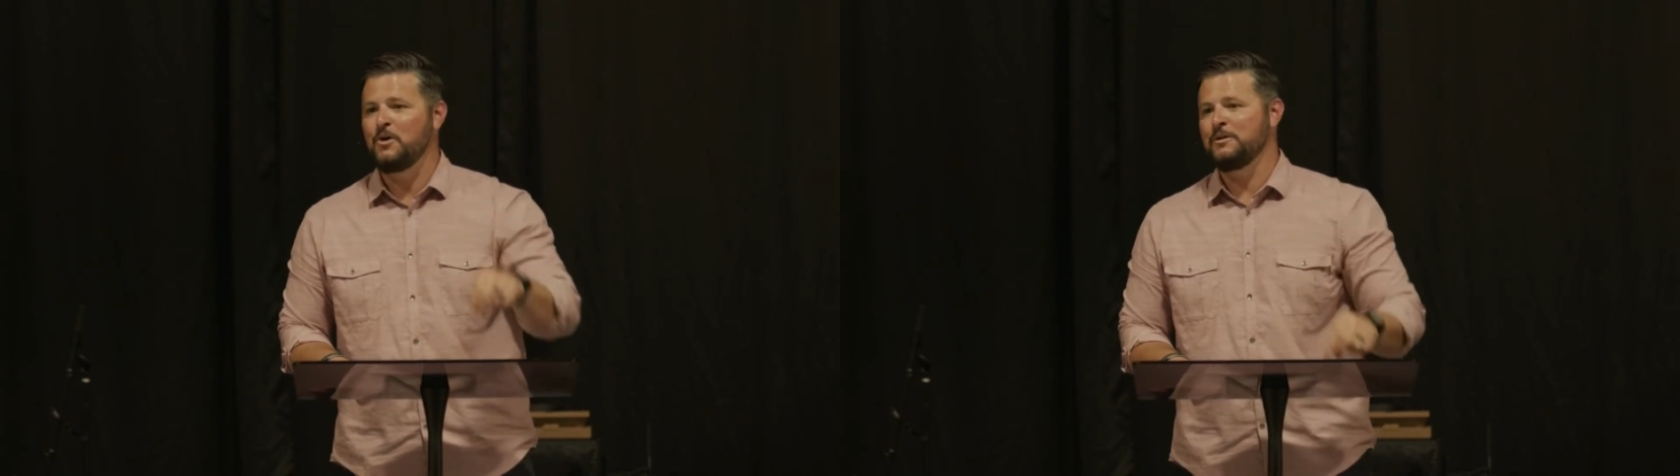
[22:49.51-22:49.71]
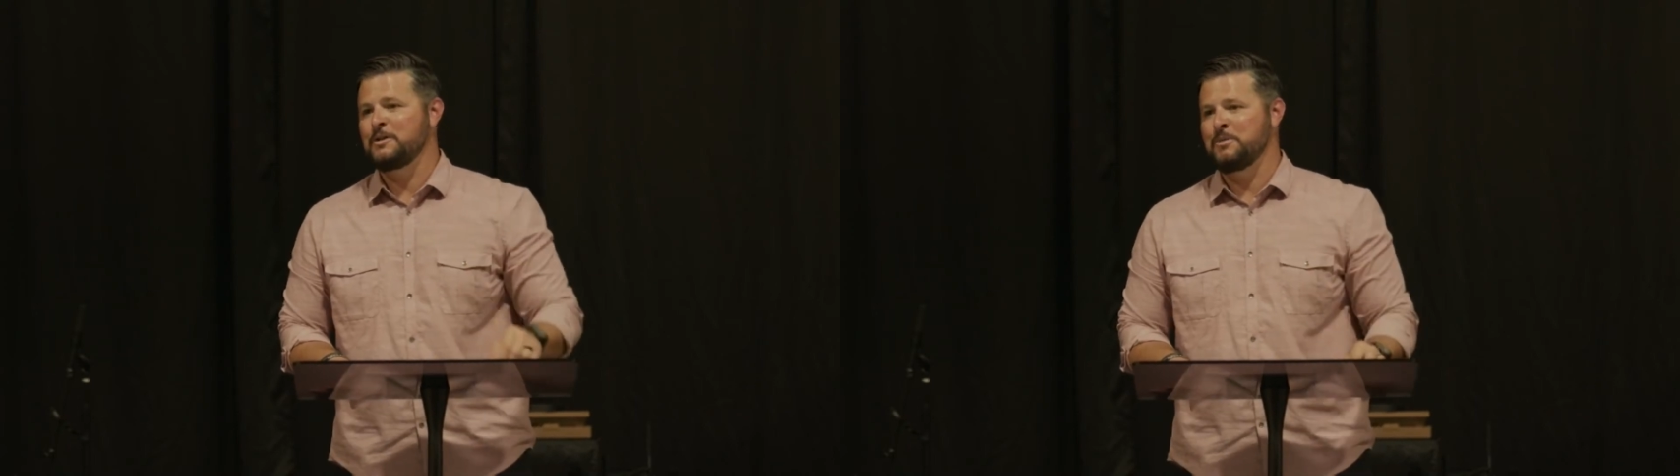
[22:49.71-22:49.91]
the
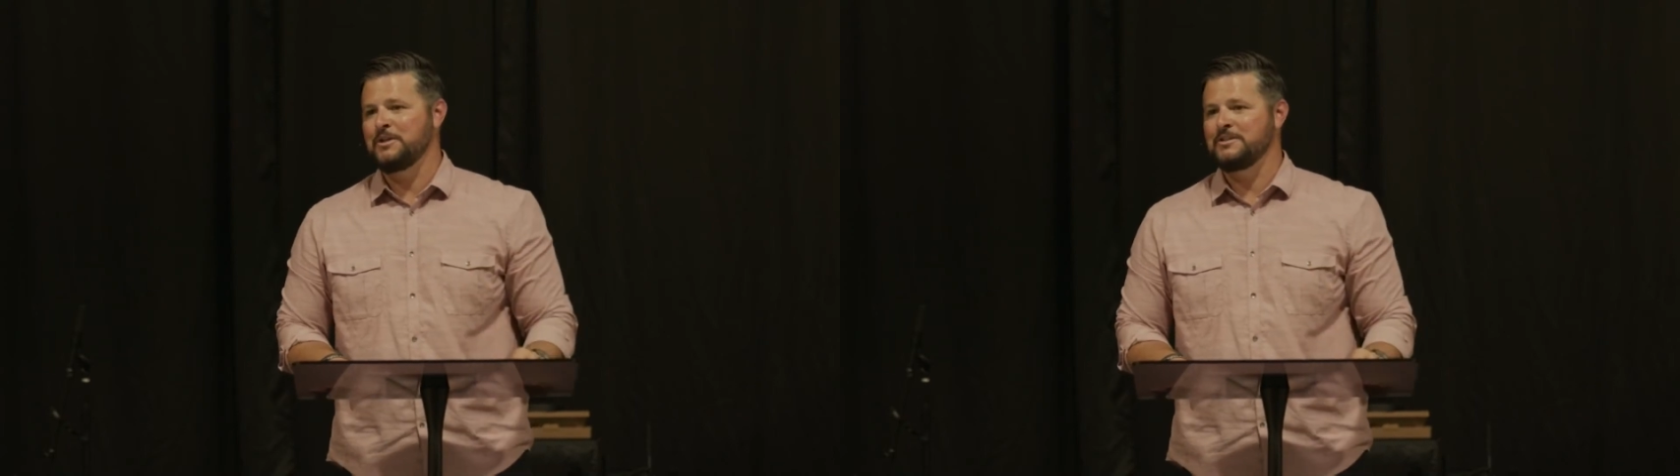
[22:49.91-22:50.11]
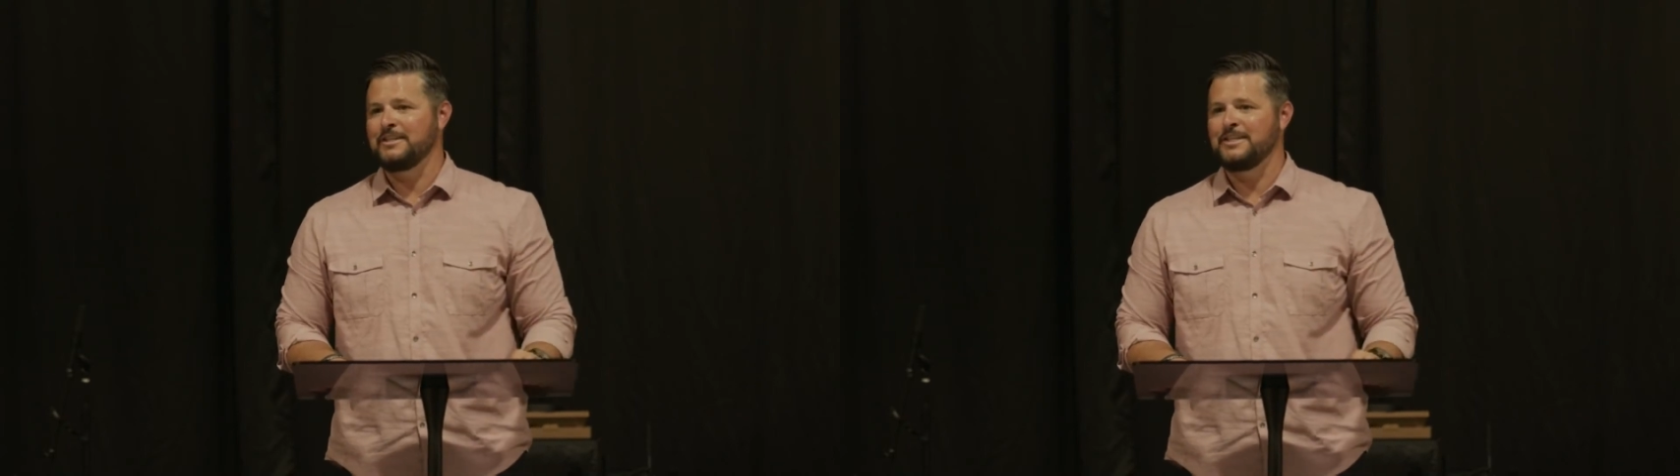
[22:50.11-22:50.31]
Holy
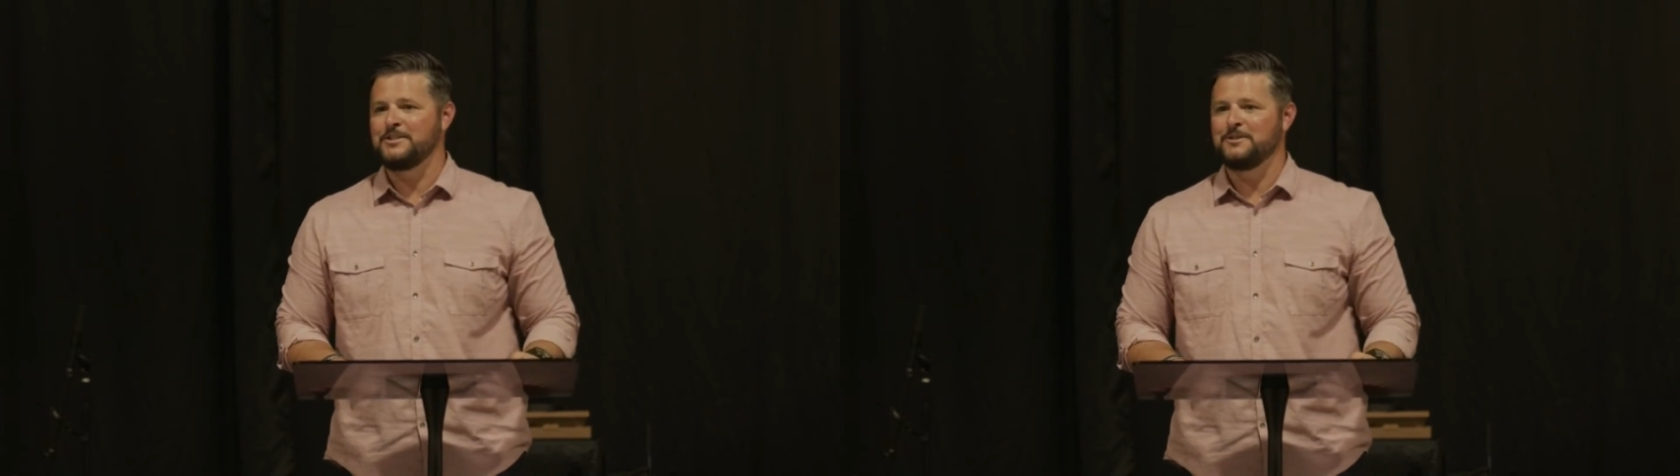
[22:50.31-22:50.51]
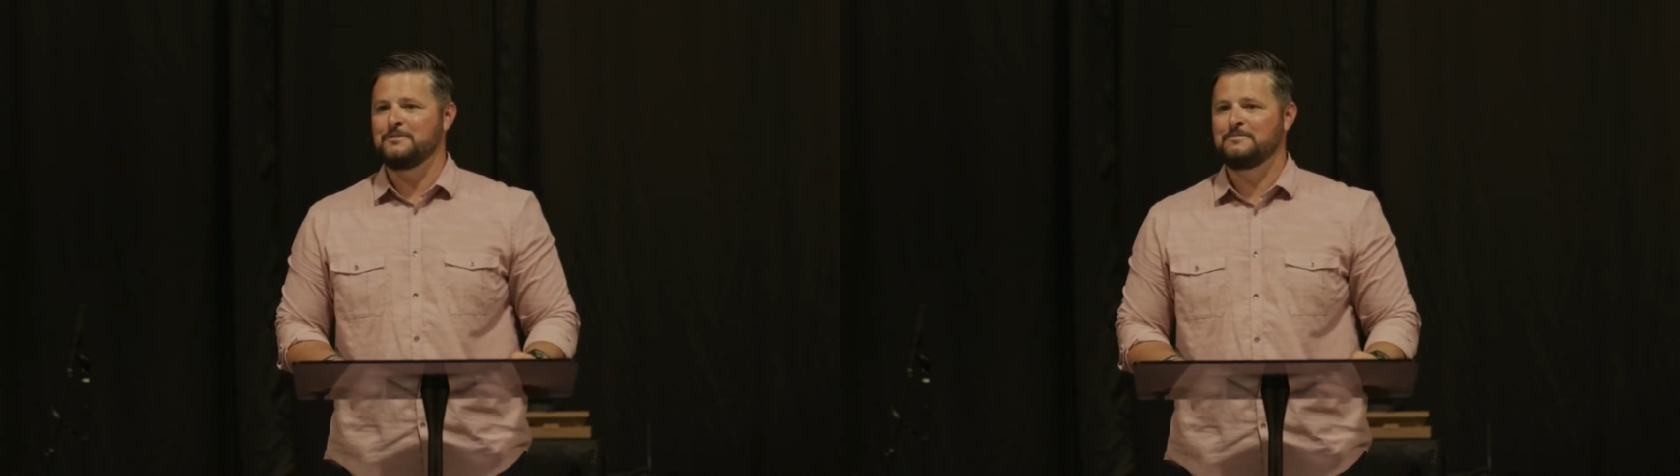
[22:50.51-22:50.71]
Spirit to
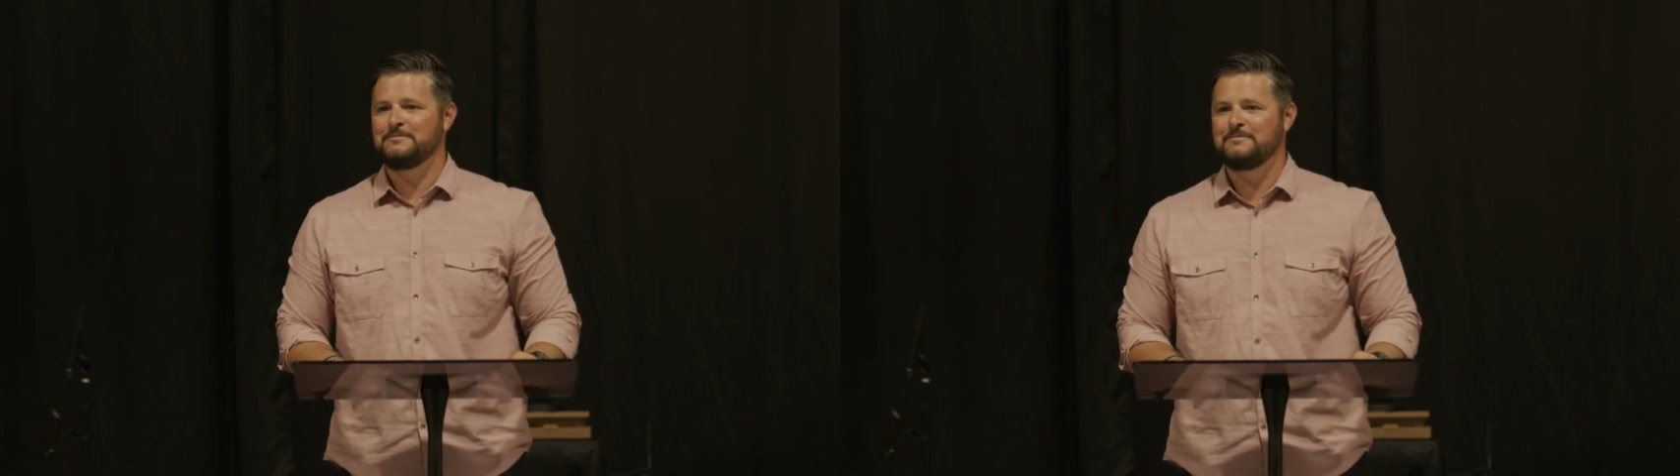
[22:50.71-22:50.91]
lead you.